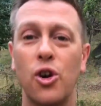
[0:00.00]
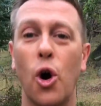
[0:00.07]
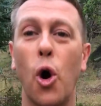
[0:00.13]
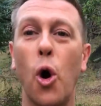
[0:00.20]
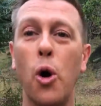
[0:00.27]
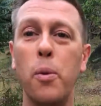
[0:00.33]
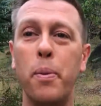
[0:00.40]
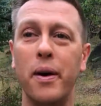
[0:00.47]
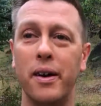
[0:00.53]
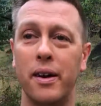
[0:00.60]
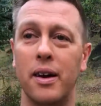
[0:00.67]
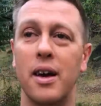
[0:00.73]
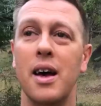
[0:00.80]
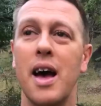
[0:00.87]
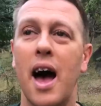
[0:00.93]
to
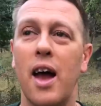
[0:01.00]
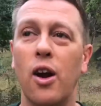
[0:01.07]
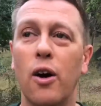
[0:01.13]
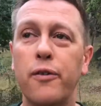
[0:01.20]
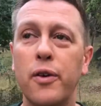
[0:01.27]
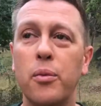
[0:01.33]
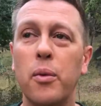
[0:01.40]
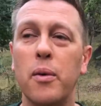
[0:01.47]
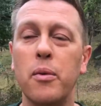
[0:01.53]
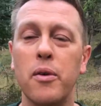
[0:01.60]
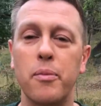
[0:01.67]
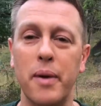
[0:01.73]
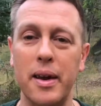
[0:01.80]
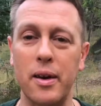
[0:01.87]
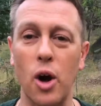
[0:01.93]
open. And often when
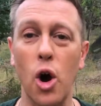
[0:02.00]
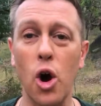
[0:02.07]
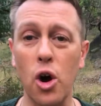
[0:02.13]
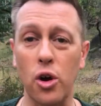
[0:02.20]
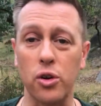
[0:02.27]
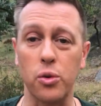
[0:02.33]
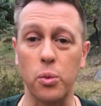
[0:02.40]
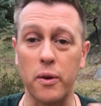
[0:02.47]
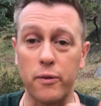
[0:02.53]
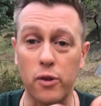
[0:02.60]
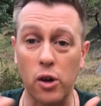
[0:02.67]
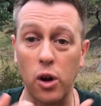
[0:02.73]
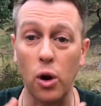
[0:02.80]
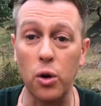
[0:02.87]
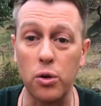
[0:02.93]
we've been hurt, we've
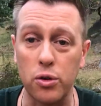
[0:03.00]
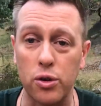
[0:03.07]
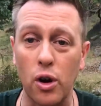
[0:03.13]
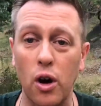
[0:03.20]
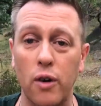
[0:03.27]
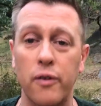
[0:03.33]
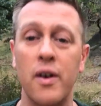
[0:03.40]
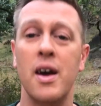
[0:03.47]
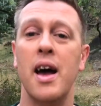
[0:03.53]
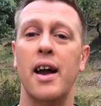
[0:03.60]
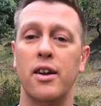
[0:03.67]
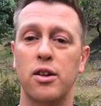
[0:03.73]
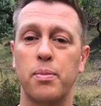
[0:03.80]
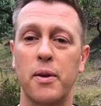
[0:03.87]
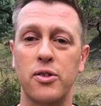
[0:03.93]
closed off,
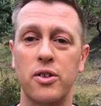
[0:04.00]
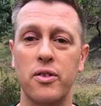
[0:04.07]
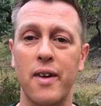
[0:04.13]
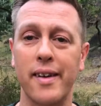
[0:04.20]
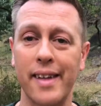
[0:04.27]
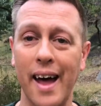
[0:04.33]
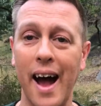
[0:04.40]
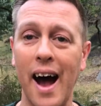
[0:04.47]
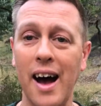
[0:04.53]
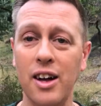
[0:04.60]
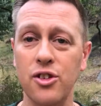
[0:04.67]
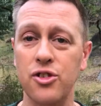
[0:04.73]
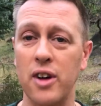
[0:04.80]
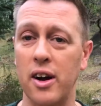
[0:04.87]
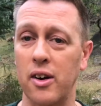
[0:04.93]
and especially around that
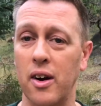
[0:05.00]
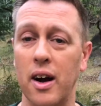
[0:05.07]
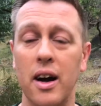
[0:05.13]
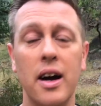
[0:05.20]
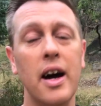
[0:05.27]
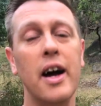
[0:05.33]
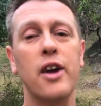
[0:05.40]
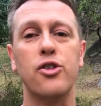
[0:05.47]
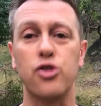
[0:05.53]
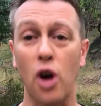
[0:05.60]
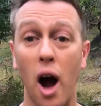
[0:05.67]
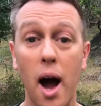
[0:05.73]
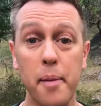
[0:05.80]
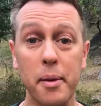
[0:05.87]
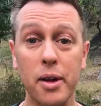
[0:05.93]
heart chakra.
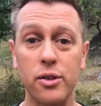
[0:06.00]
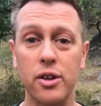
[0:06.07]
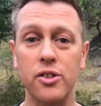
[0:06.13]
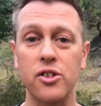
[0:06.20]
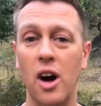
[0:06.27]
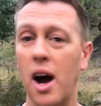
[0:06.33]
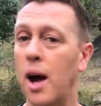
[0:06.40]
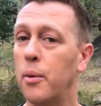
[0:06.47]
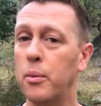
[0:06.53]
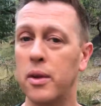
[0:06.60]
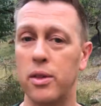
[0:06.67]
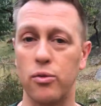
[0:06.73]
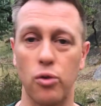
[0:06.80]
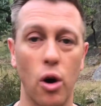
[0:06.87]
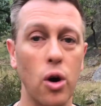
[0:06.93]
Try mixing thyme
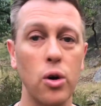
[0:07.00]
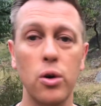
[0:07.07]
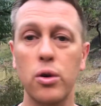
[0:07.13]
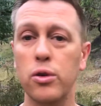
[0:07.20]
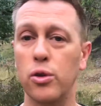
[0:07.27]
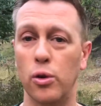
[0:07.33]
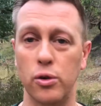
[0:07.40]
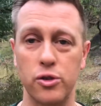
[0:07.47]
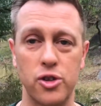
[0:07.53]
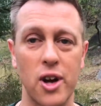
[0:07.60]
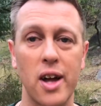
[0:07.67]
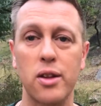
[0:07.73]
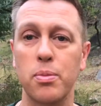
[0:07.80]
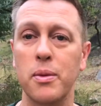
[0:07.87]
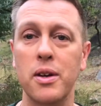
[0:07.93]
with rose or
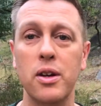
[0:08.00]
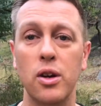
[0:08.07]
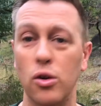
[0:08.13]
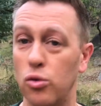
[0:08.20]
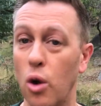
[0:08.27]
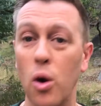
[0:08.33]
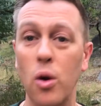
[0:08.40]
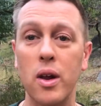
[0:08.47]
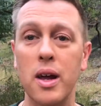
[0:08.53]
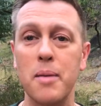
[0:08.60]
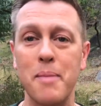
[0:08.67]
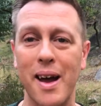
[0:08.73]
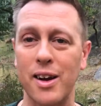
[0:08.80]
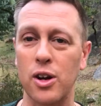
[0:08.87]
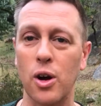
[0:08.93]
jasmine, neroli,
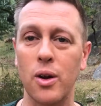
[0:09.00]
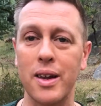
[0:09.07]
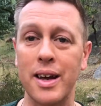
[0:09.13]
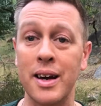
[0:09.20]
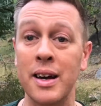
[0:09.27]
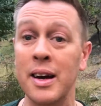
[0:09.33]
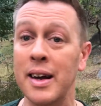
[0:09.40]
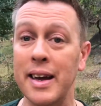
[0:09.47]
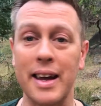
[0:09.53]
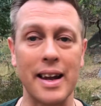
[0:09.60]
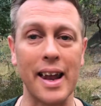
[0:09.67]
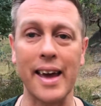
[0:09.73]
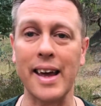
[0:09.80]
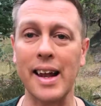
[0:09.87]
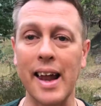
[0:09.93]
magnolia,
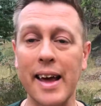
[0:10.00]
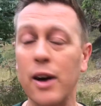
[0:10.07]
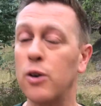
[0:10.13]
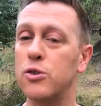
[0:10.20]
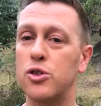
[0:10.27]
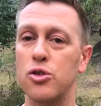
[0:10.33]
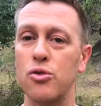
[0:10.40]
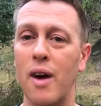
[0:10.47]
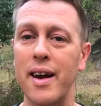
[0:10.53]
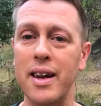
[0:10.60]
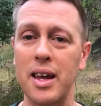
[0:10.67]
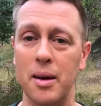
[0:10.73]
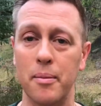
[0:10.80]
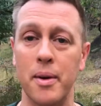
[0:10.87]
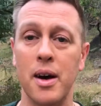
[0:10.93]
ylang ylang, or
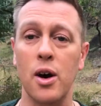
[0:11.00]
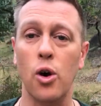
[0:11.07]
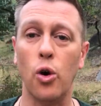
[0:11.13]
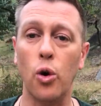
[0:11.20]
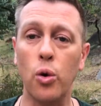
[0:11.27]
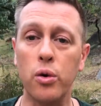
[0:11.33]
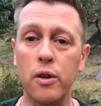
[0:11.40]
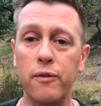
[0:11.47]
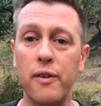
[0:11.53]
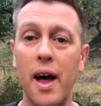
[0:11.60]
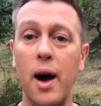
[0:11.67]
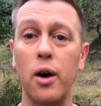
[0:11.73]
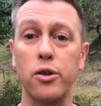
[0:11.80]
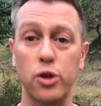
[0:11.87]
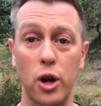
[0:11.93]
geranium. All the
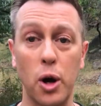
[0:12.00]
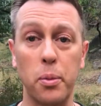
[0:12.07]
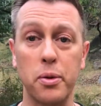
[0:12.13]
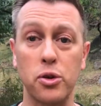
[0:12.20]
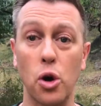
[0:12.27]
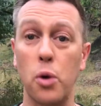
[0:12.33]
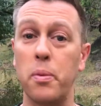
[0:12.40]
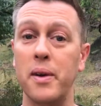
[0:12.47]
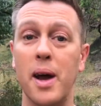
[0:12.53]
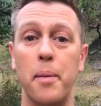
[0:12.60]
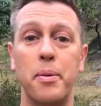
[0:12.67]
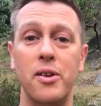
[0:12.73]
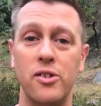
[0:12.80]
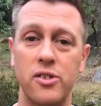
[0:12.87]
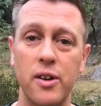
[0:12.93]
flowers help us open
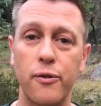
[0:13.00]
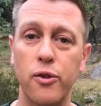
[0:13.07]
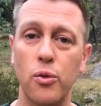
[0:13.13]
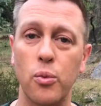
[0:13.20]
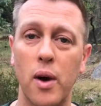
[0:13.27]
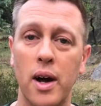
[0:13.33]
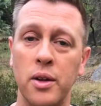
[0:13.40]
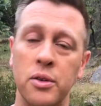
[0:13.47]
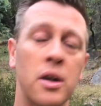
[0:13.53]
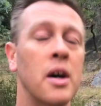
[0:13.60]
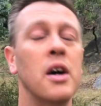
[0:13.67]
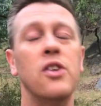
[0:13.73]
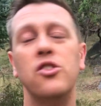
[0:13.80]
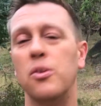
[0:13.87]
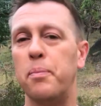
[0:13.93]
up in different ways,
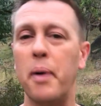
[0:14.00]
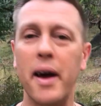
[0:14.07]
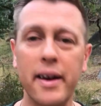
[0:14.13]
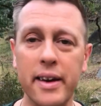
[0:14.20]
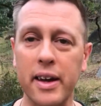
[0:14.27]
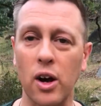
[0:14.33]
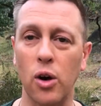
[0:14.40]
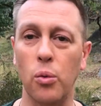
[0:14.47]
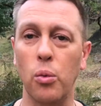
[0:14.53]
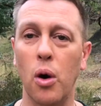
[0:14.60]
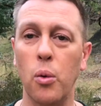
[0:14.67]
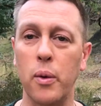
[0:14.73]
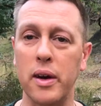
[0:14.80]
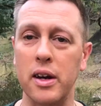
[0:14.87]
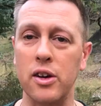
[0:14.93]
depending on
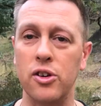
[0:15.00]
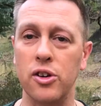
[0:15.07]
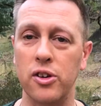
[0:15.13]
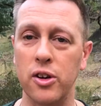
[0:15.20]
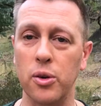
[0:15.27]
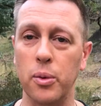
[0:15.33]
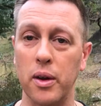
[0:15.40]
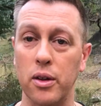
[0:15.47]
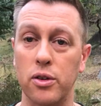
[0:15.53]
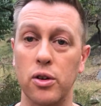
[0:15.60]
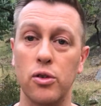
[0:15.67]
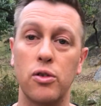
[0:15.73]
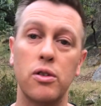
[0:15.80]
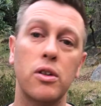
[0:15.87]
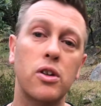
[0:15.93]
what we need to deal with.
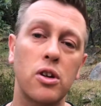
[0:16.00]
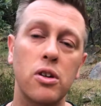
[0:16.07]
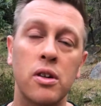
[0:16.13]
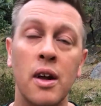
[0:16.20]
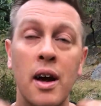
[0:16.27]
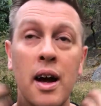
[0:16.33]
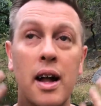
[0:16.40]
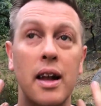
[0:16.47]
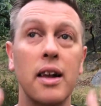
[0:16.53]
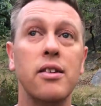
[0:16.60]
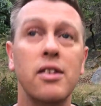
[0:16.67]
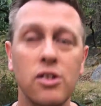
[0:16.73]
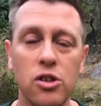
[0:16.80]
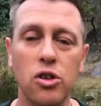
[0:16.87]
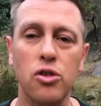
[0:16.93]
So just
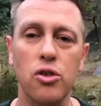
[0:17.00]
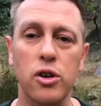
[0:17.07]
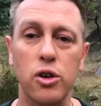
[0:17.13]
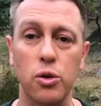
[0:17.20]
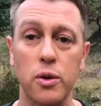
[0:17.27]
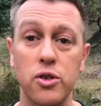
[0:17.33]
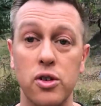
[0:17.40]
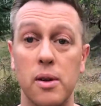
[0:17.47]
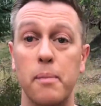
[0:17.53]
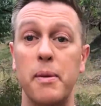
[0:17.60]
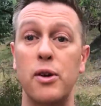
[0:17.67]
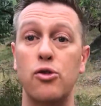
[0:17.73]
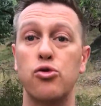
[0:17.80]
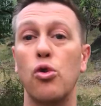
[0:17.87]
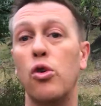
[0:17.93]
listen to your intuition and
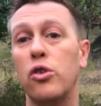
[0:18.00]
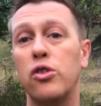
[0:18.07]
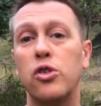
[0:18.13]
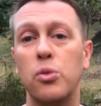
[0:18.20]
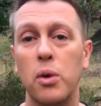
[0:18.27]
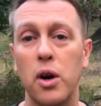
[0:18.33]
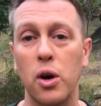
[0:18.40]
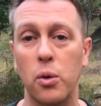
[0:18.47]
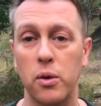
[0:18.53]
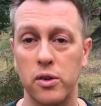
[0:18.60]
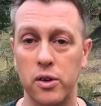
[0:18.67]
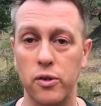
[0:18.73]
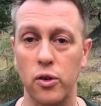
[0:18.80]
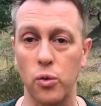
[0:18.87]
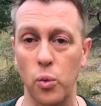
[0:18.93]
be drawn to work with
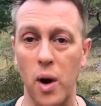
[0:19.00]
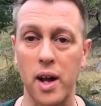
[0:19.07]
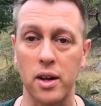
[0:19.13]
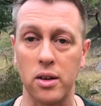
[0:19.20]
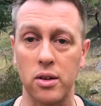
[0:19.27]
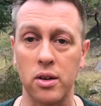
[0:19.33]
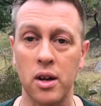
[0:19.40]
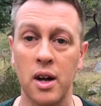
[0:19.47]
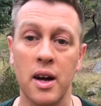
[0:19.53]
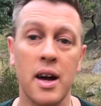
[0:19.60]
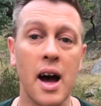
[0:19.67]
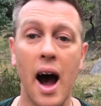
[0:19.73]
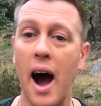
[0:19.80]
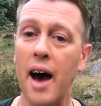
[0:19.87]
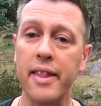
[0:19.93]
different ones
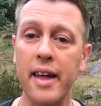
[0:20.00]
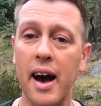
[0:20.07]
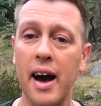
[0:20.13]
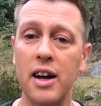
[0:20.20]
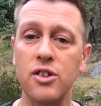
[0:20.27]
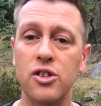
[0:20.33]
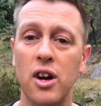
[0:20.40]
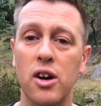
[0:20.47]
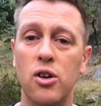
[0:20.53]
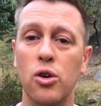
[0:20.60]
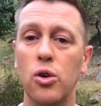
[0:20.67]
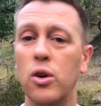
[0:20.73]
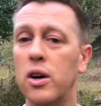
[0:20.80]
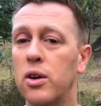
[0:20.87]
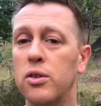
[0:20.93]
other heart chakra
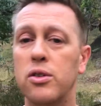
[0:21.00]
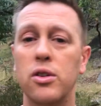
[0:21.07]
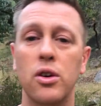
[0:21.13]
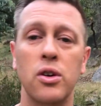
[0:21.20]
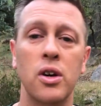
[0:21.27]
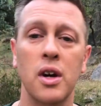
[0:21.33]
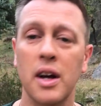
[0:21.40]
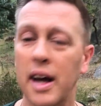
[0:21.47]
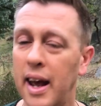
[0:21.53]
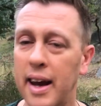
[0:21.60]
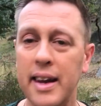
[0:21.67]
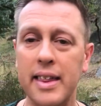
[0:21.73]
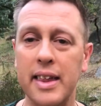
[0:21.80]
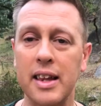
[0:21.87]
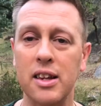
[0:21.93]
oils so
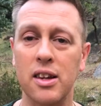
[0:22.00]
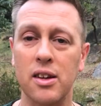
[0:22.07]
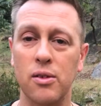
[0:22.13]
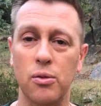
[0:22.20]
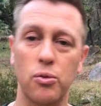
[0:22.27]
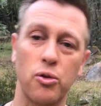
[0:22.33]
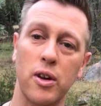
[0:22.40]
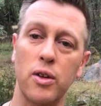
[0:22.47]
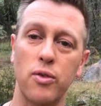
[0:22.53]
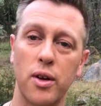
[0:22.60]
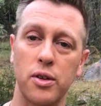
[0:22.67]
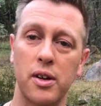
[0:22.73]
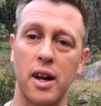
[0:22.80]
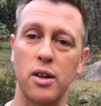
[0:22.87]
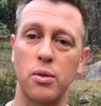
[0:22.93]
anything that really
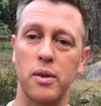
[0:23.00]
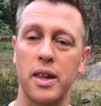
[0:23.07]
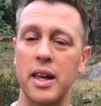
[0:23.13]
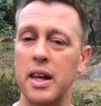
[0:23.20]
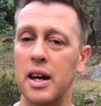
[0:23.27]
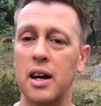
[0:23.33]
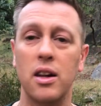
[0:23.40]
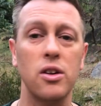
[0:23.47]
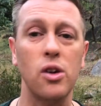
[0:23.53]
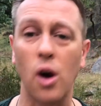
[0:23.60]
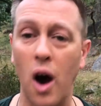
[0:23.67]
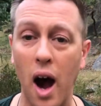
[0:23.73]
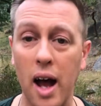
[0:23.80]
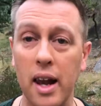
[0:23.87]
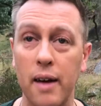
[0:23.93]
resonates with here you
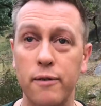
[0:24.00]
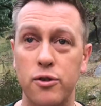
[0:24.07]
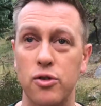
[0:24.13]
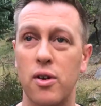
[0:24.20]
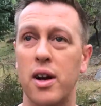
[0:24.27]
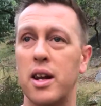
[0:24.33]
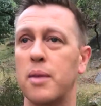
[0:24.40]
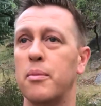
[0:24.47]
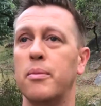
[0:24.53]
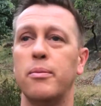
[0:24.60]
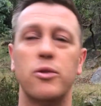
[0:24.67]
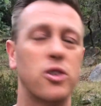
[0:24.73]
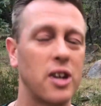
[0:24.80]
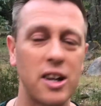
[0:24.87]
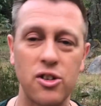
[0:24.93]
know i love
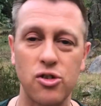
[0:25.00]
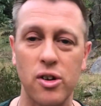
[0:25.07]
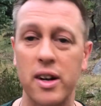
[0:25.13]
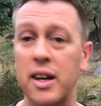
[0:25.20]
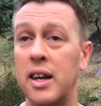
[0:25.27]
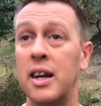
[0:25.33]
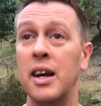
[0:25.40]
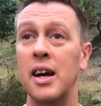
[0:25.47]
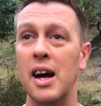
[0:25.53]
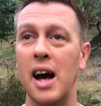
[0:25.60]
geranium tea tree